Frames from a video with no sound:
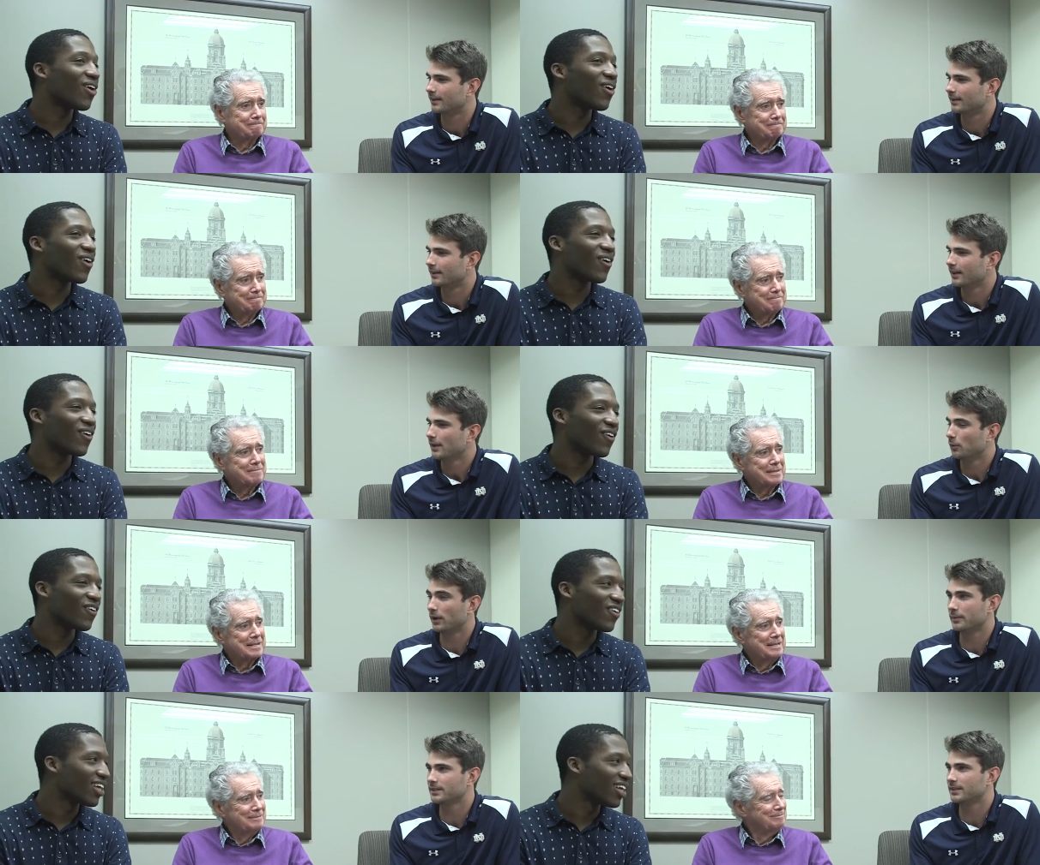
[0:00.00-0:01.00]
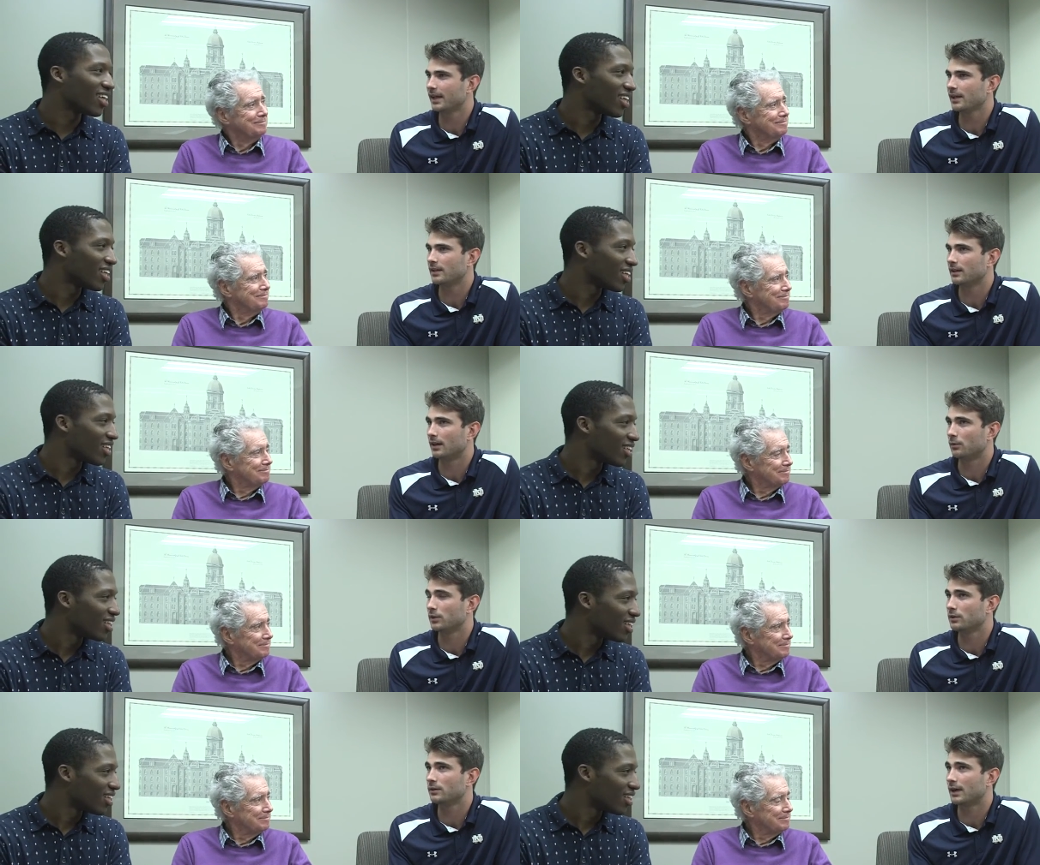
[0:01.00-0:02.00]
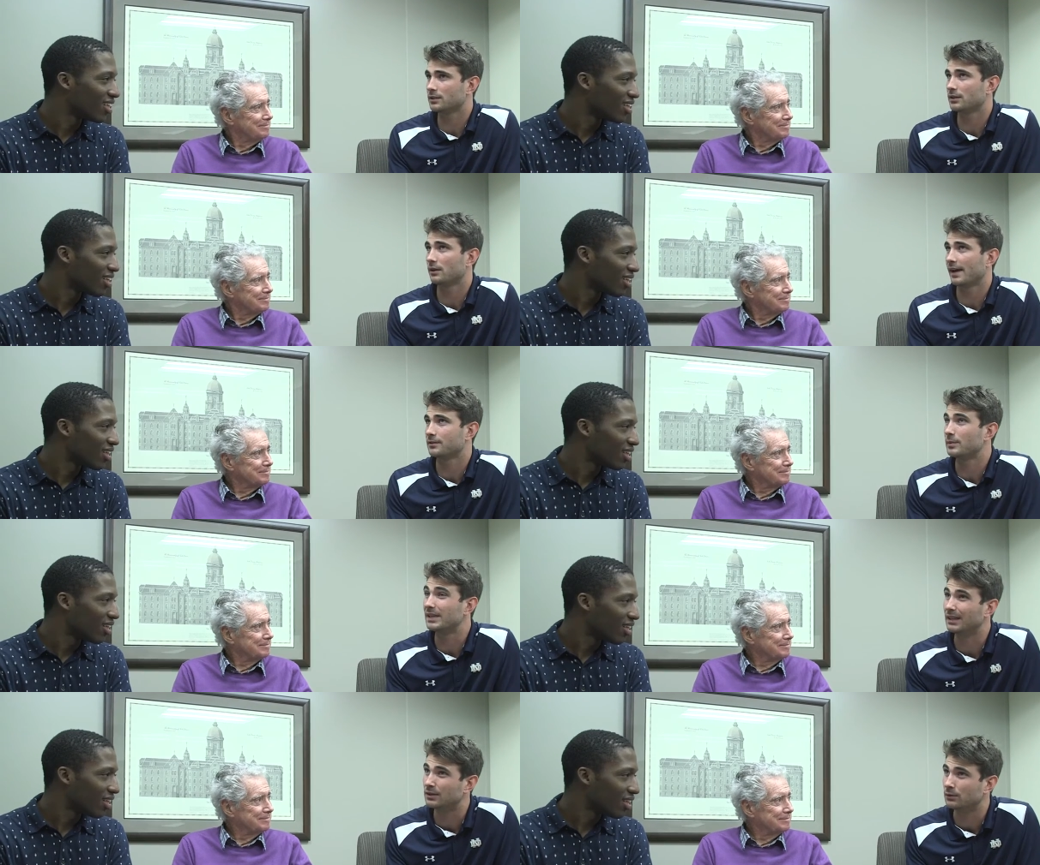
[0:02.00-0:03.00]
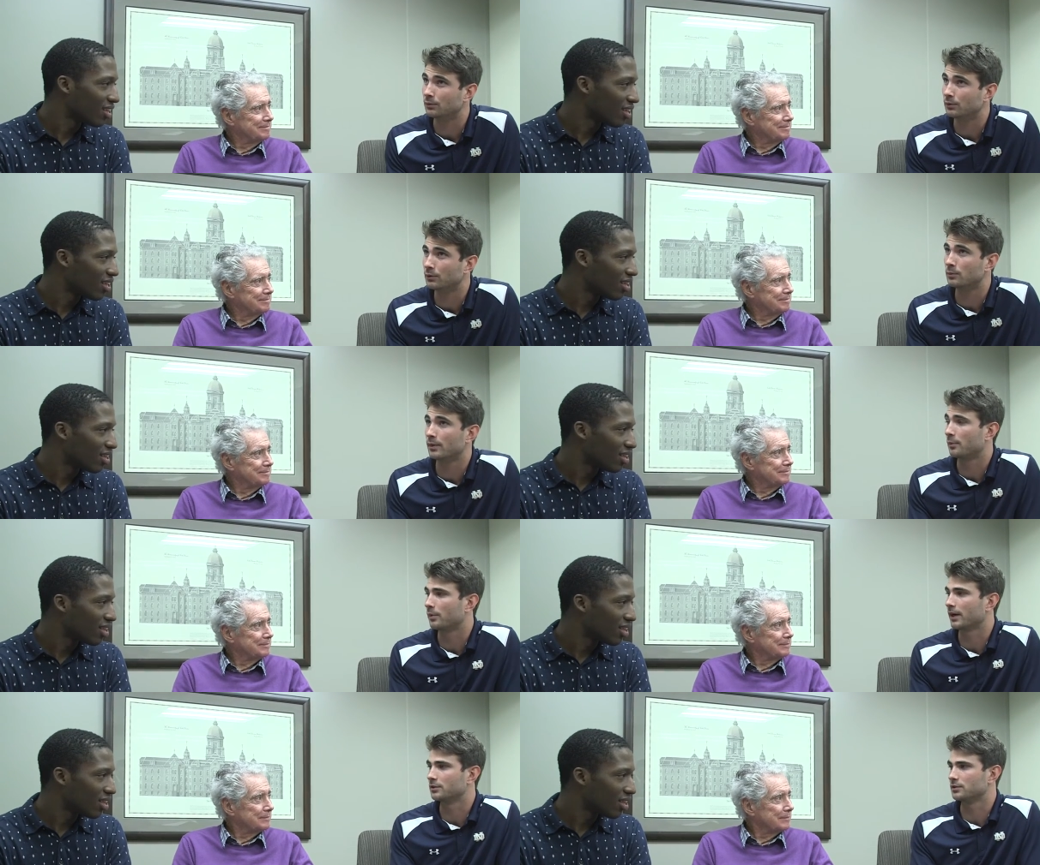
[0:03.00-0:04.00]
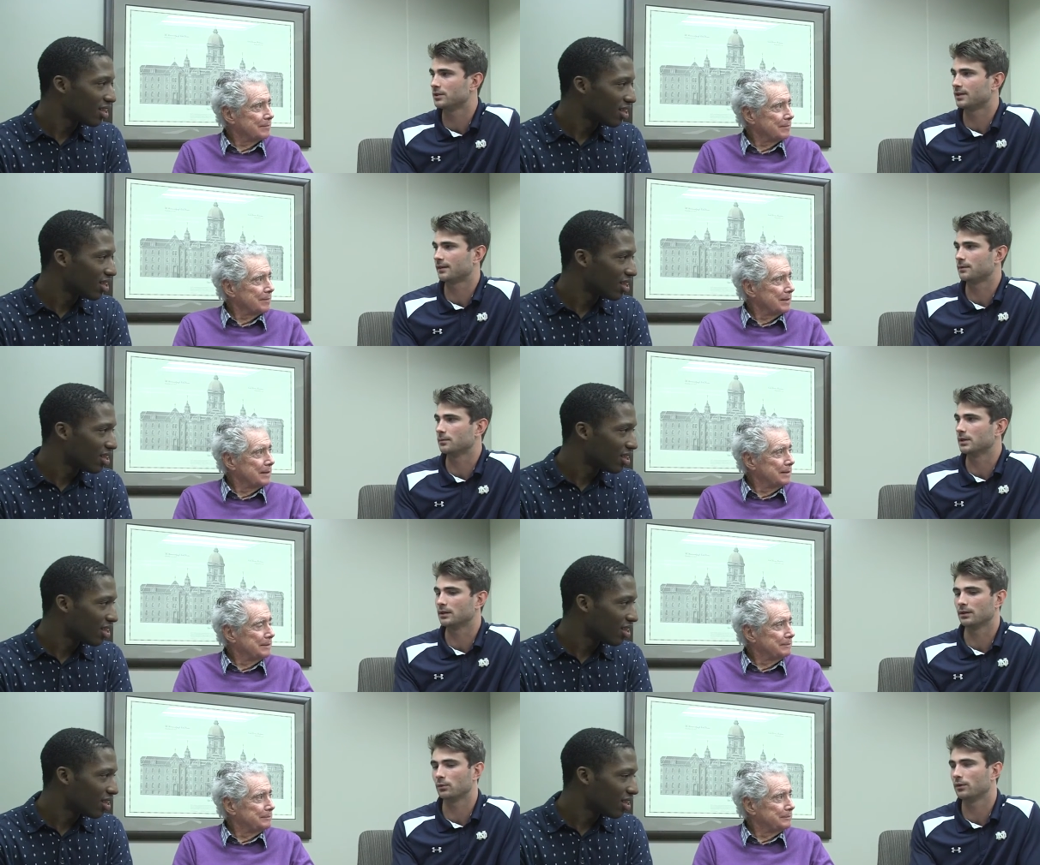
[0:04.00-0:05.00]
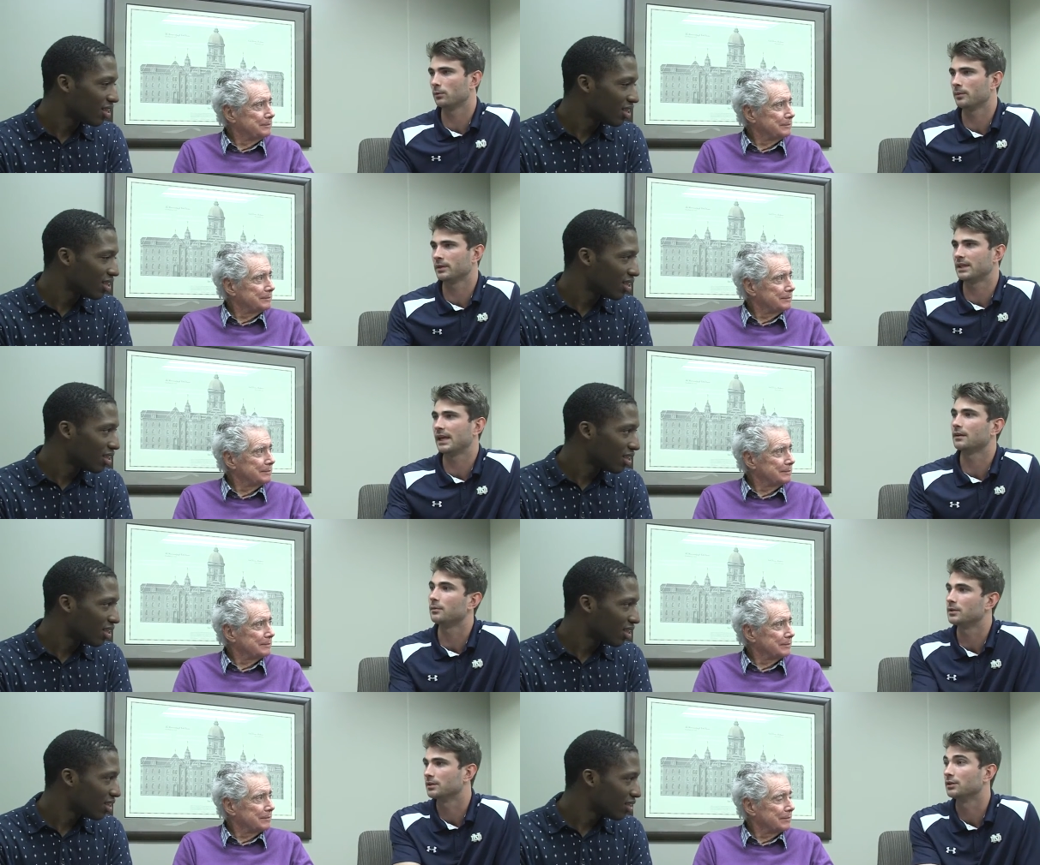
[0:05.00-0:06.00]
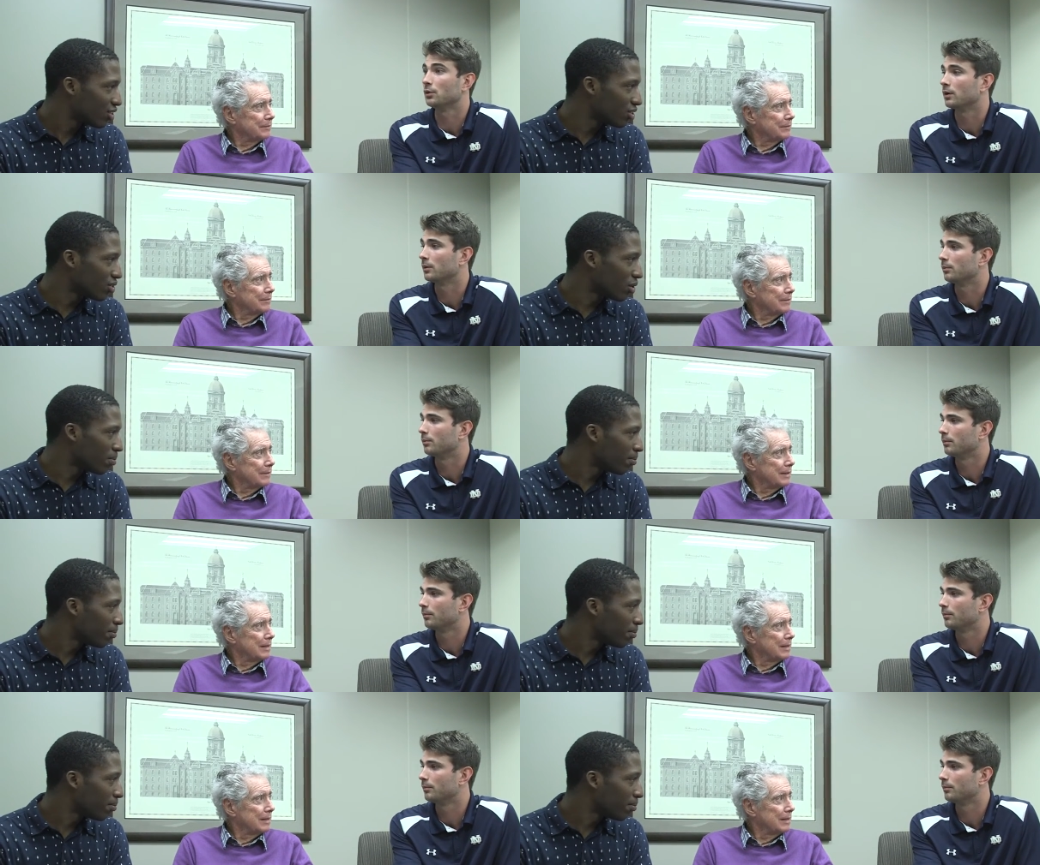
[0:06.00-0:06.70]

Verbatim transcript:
Speaker 1: Oh. Well, I mean, today uh, you actually don't have to be in your room by parietals. You just have to be the, the women can't come into the dorm, dorm.